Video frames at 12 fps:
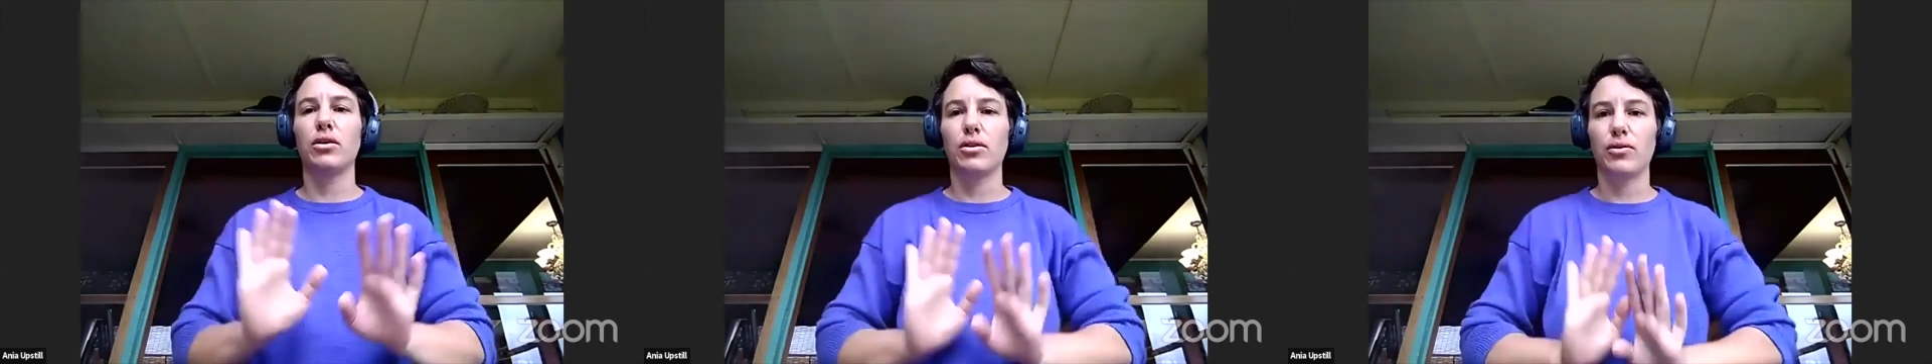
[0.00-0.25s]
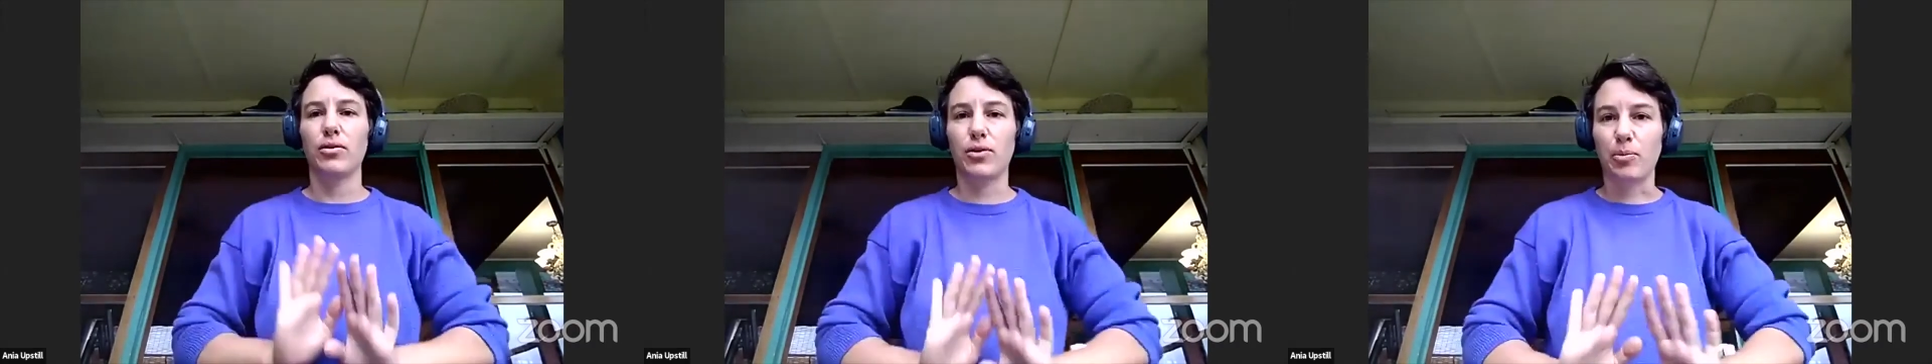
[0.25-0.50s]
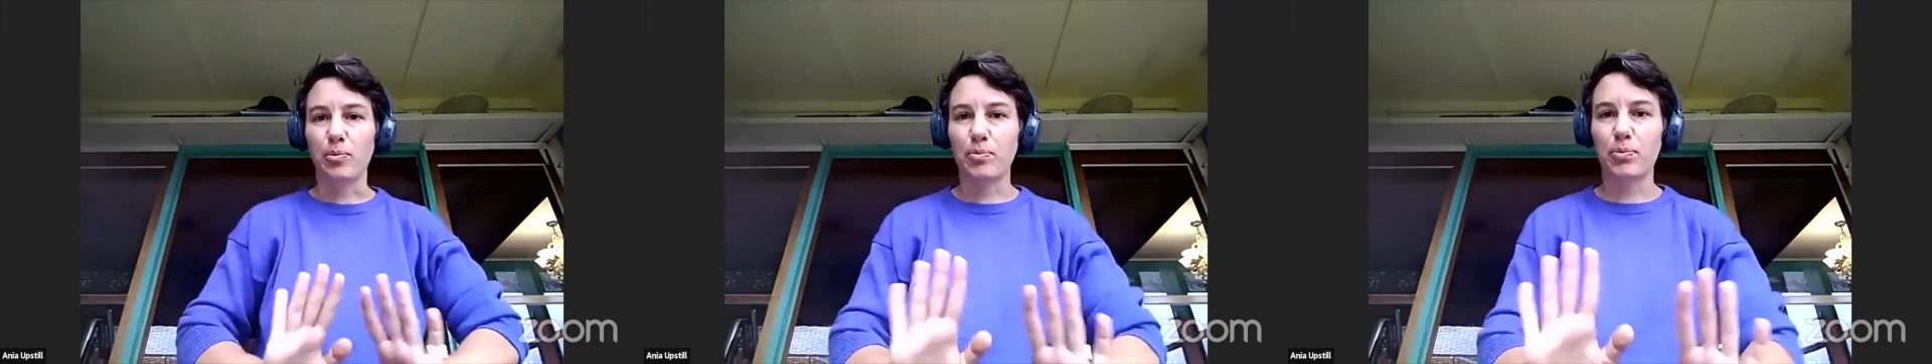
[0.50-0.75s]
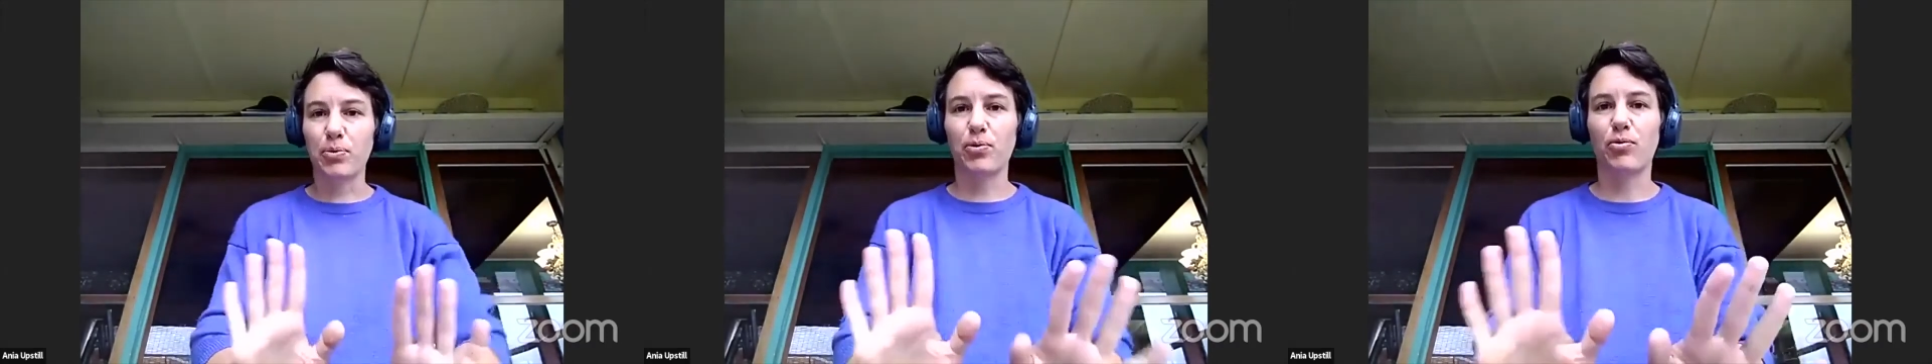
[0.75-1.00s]
the
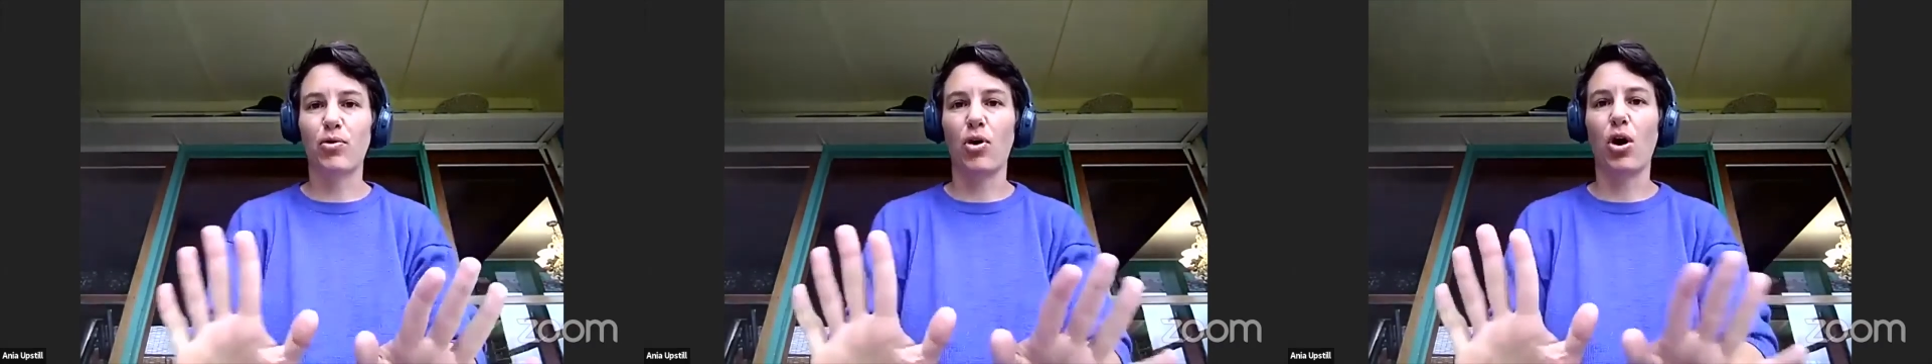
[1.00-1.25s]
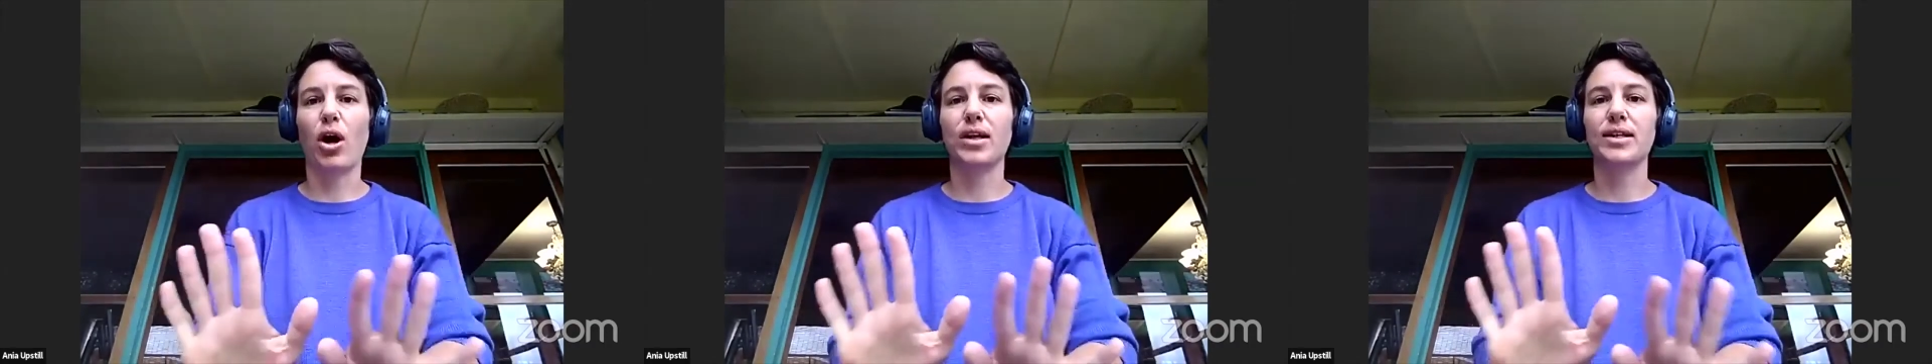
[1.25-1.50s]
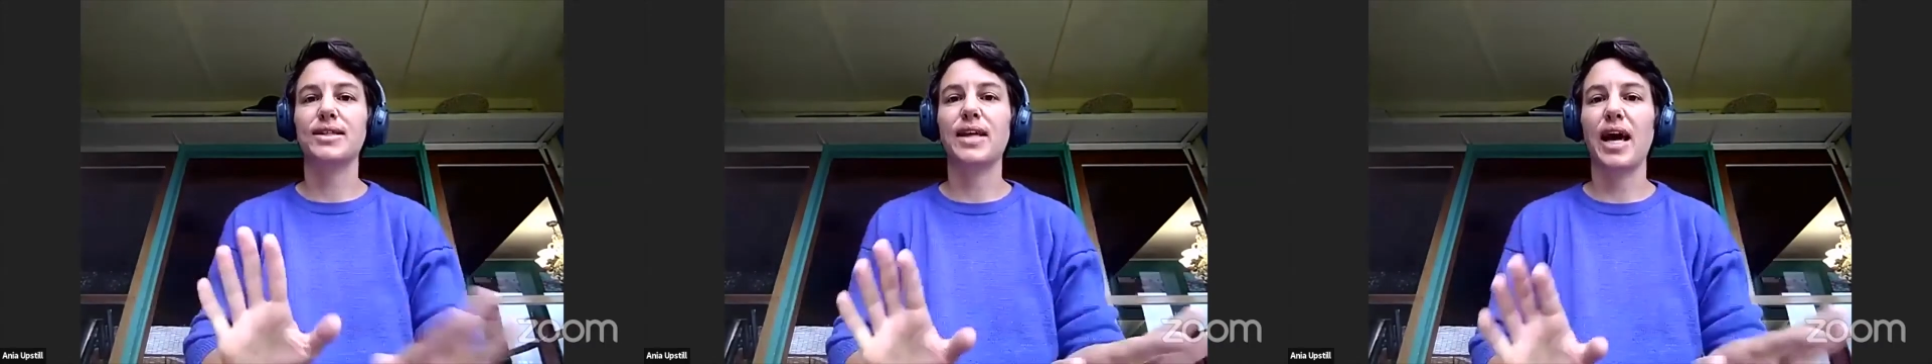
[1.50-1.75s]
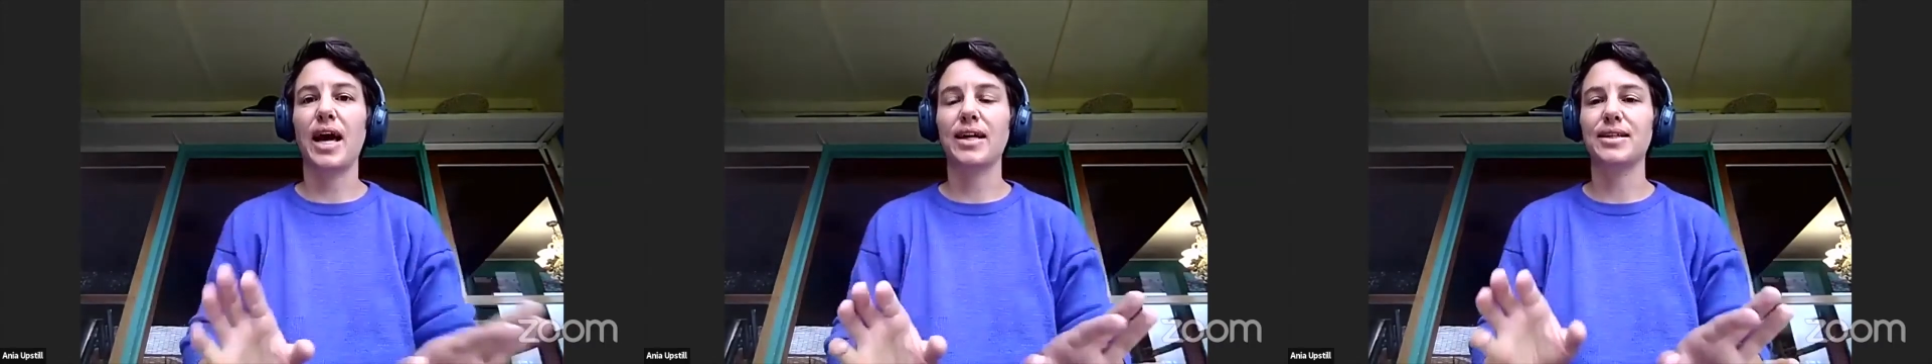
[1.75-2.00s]

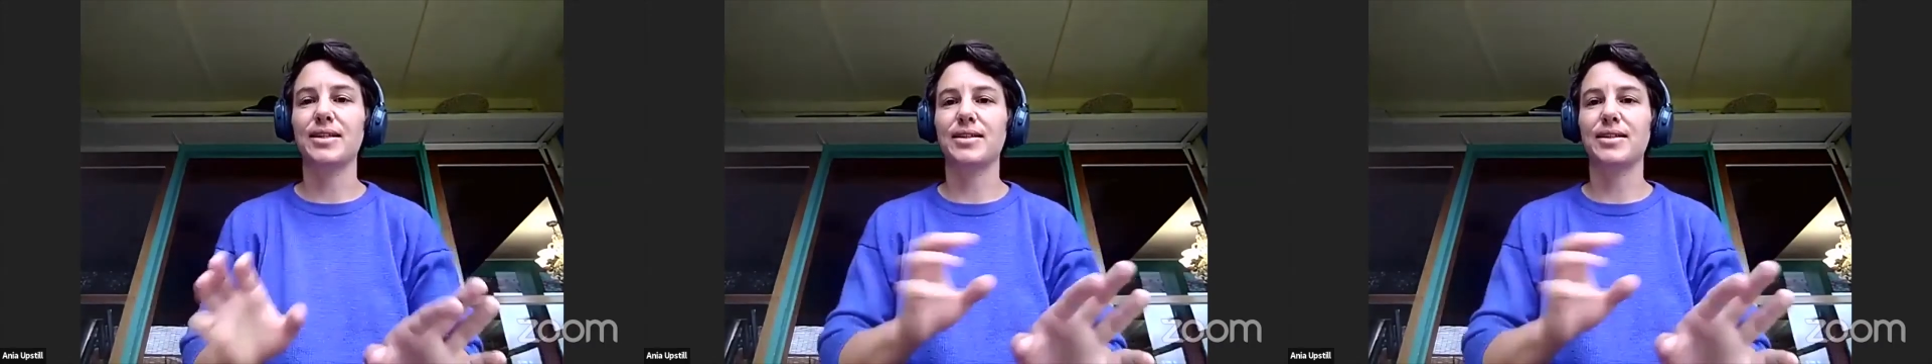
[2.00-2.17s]
process